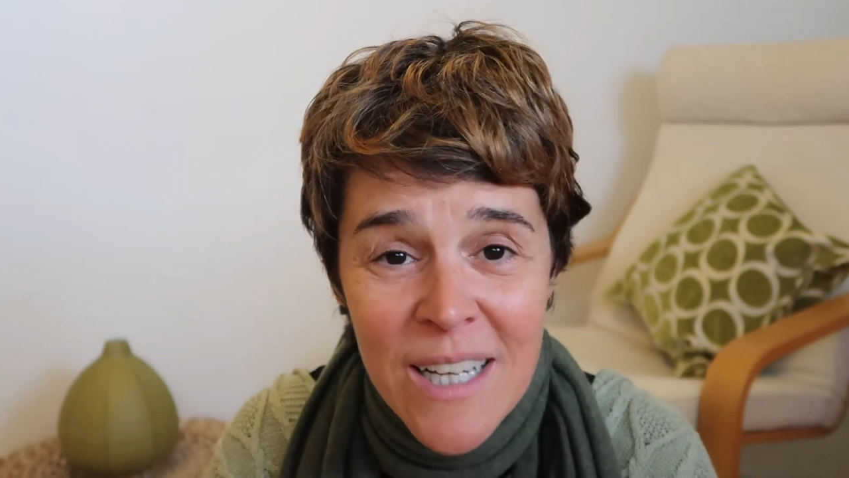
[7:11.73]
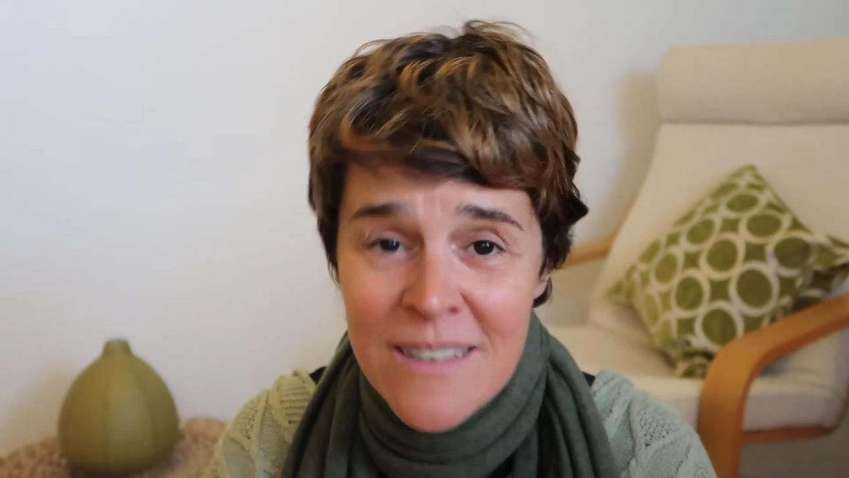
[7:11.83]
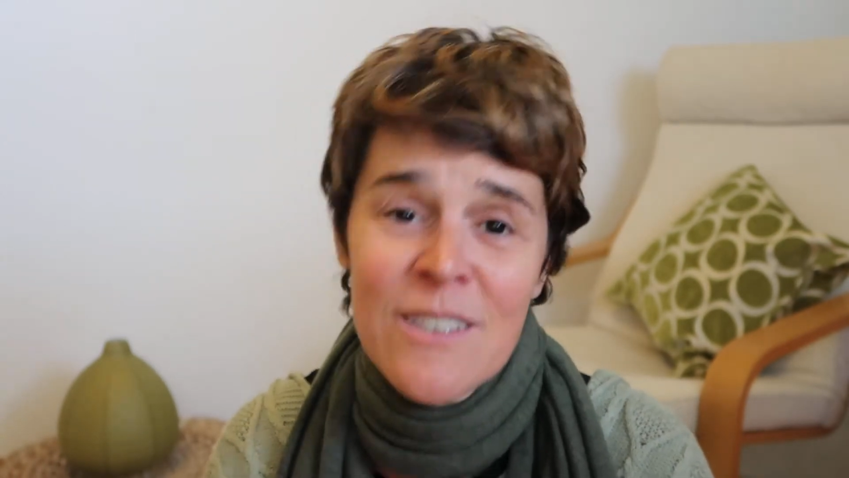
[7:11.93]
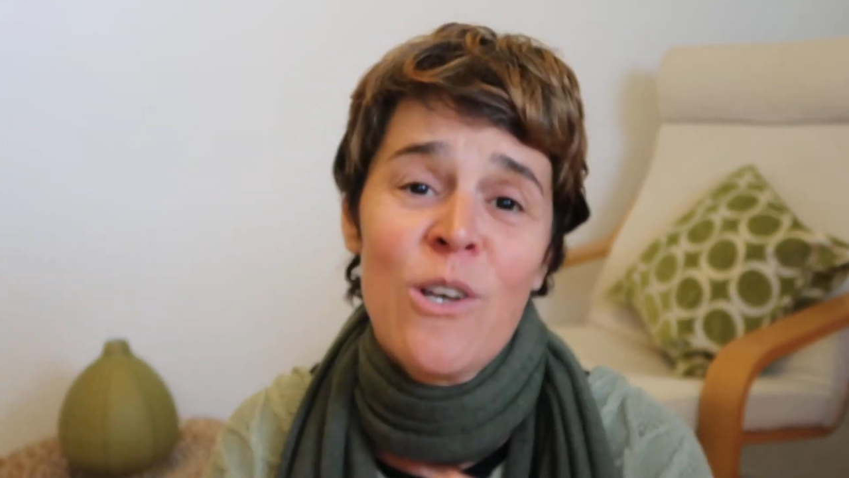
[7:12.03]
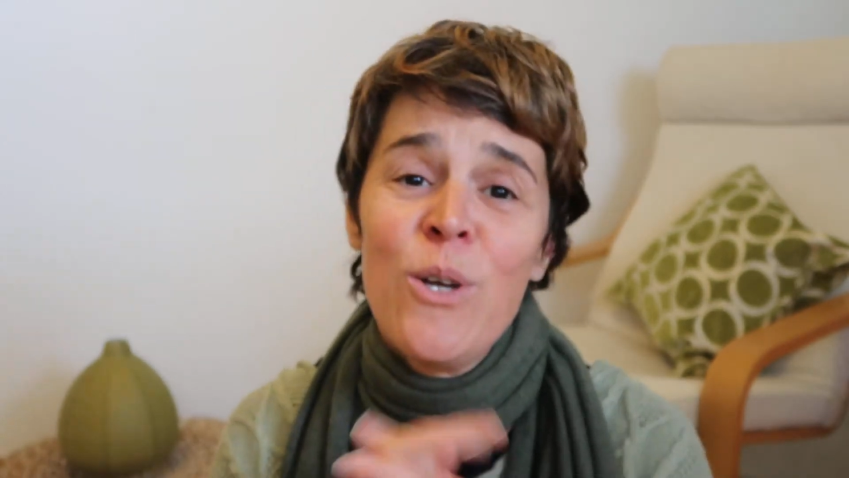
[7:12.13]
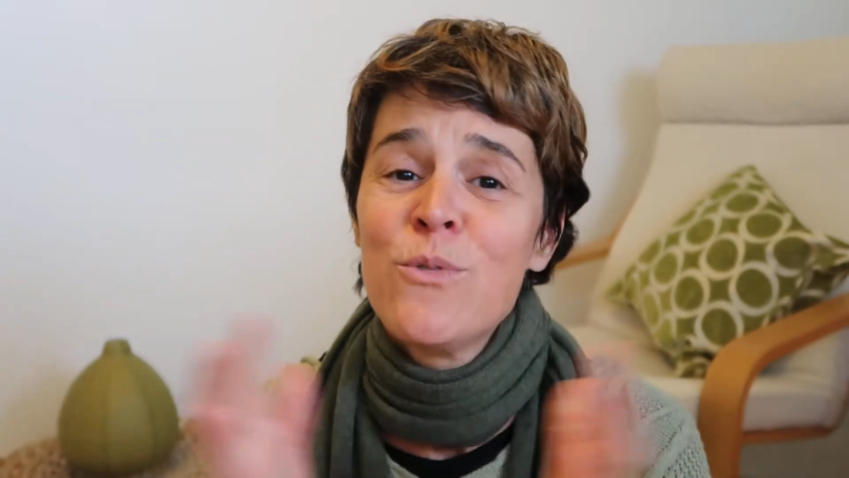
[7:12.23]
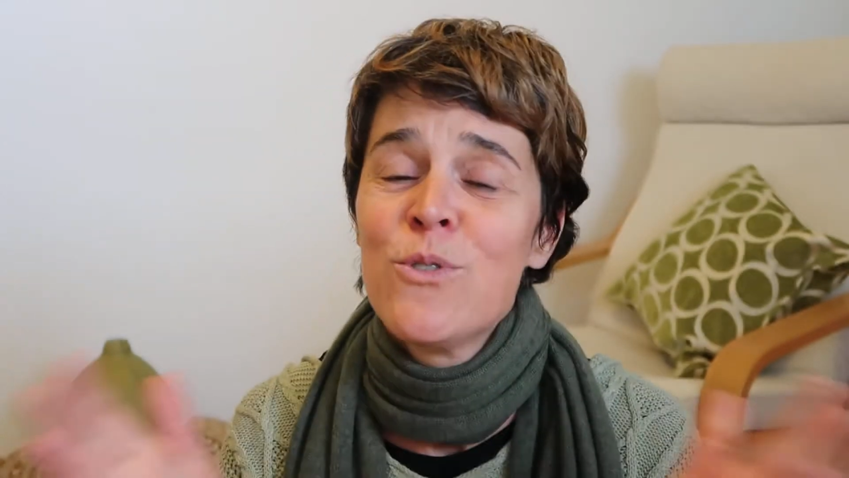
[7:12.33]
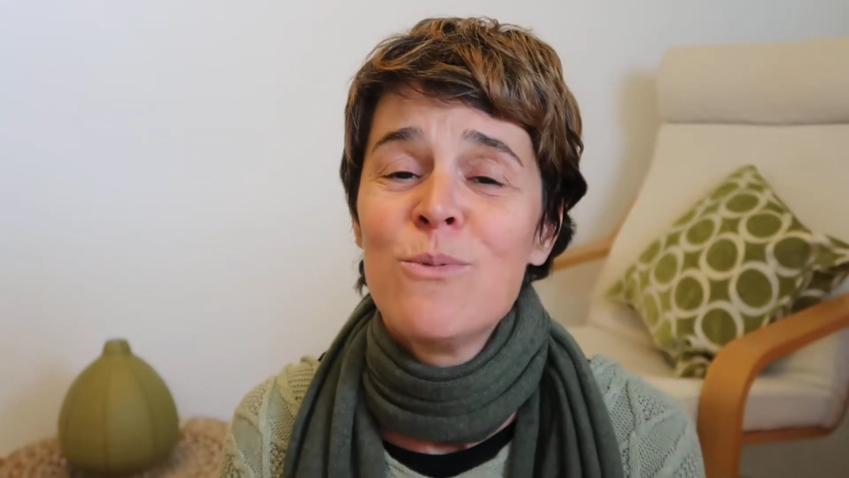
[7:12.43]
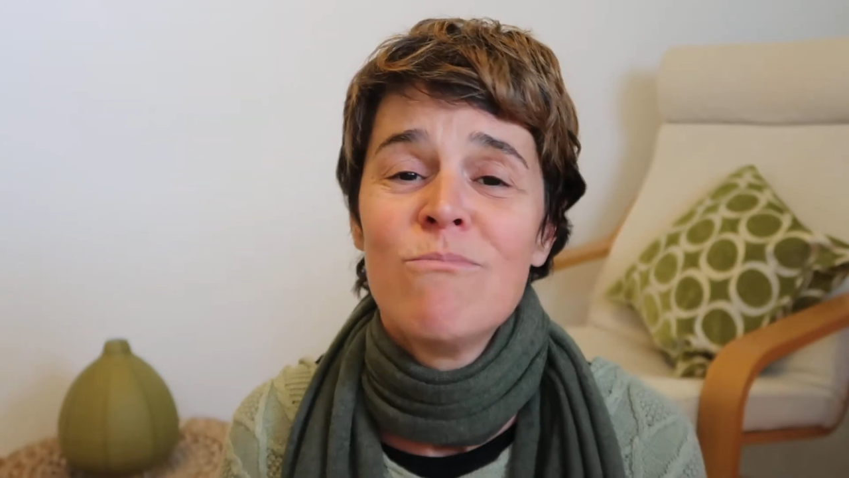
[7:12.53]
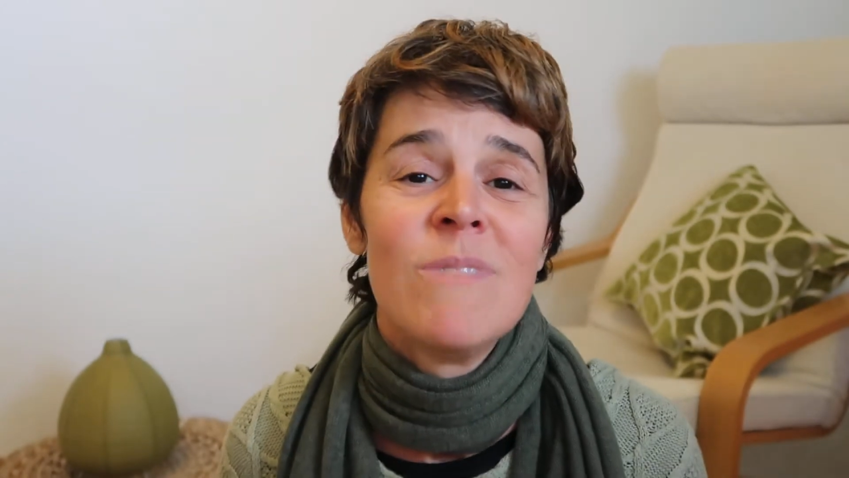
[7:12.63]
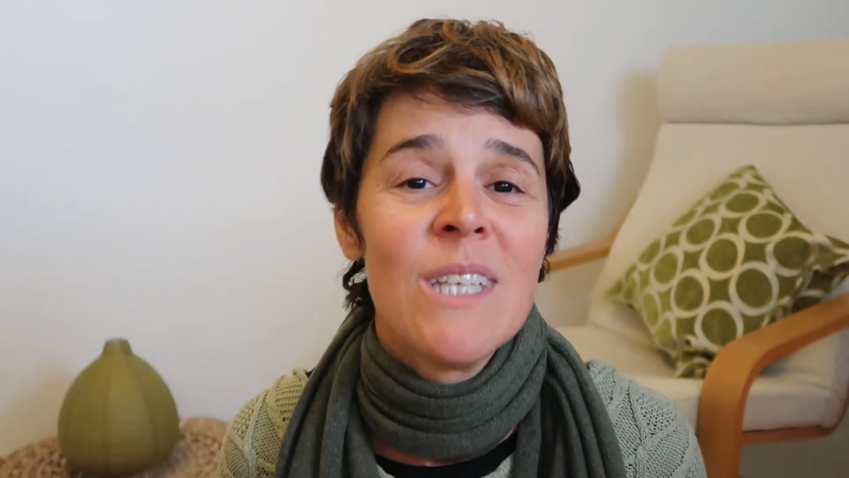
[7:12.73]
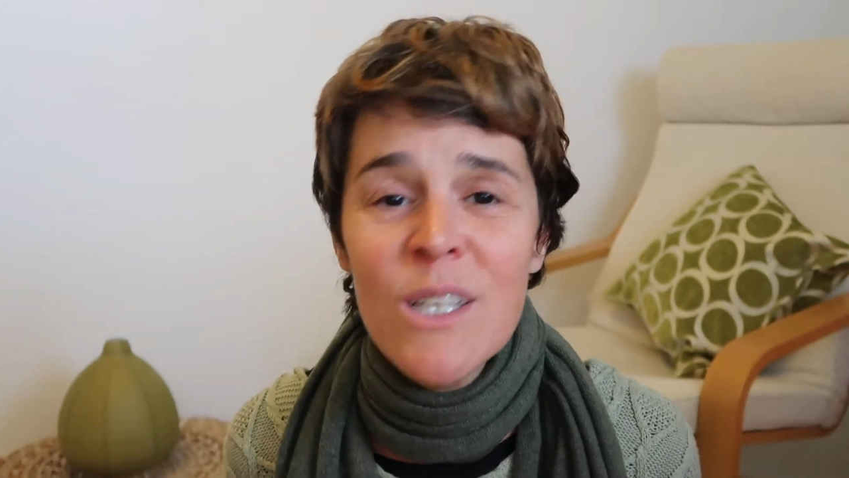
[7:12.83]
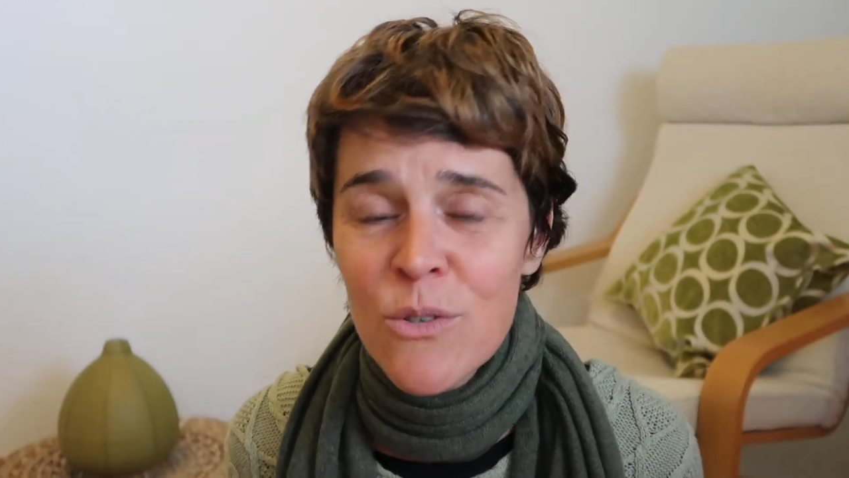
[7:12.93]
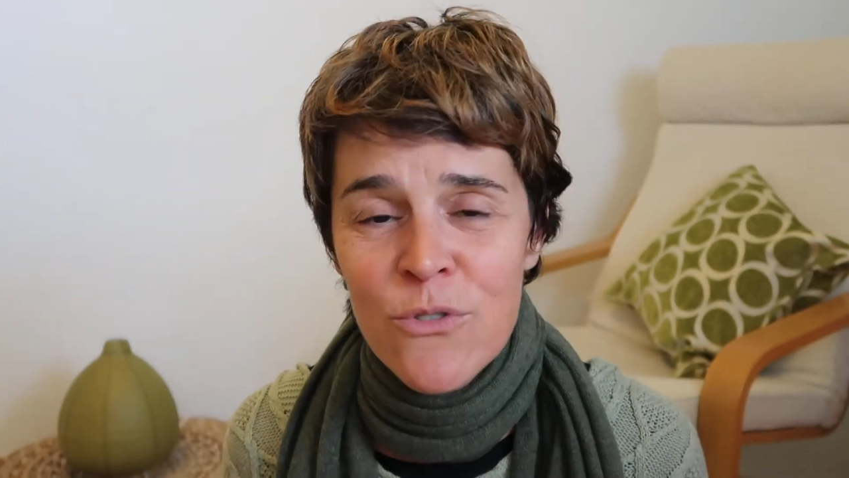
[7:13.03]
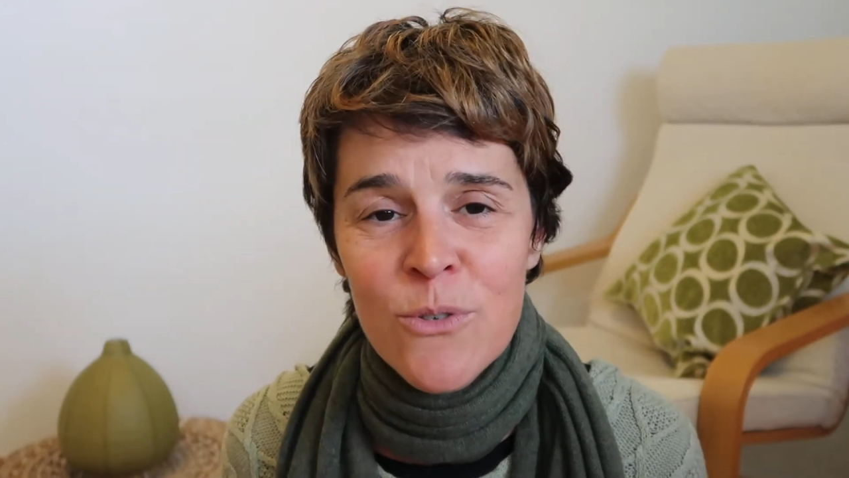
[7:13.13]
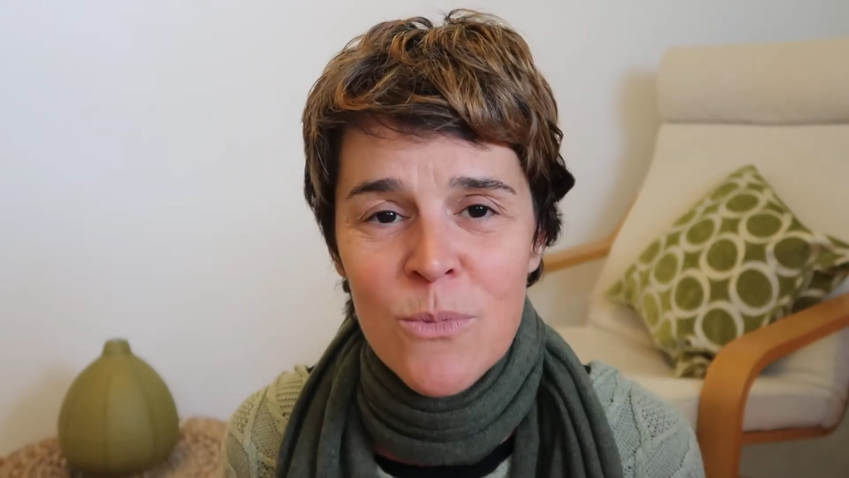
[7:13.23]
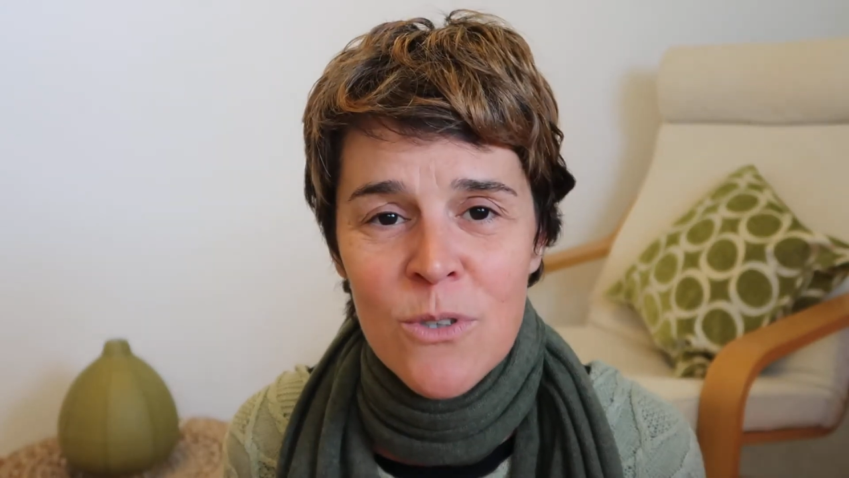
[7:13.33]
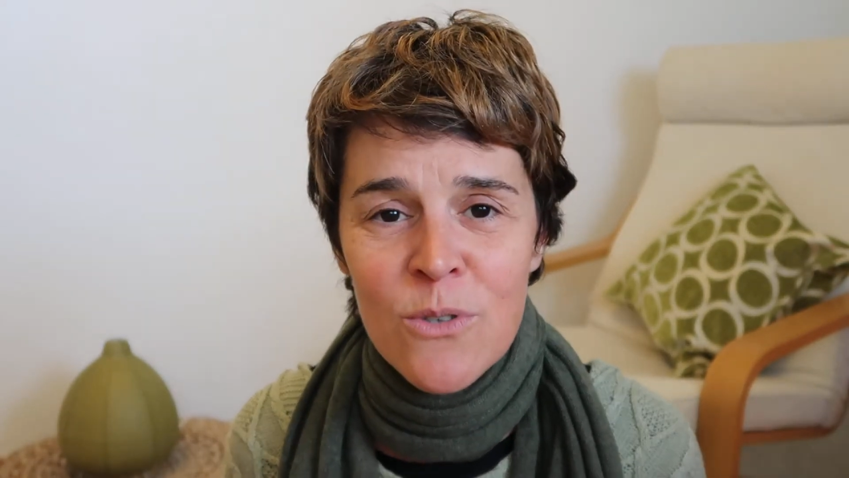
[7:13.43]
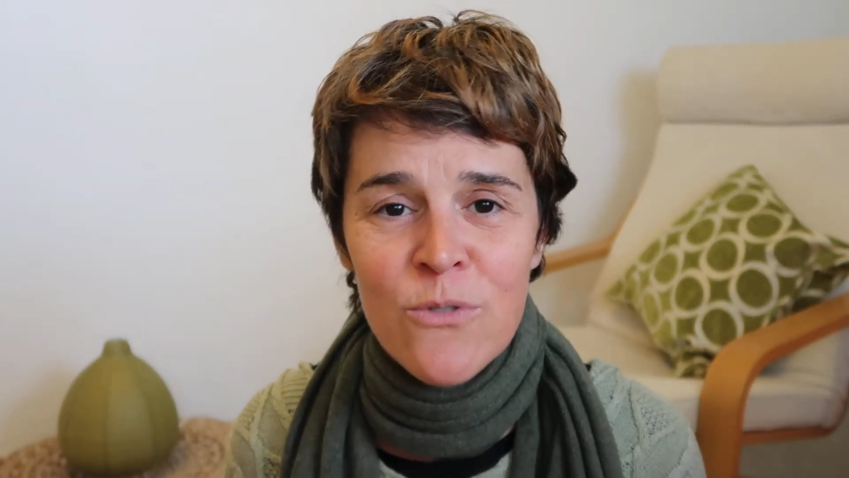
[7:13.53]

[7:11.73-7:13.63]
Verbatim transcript: and I'd love to hear from you.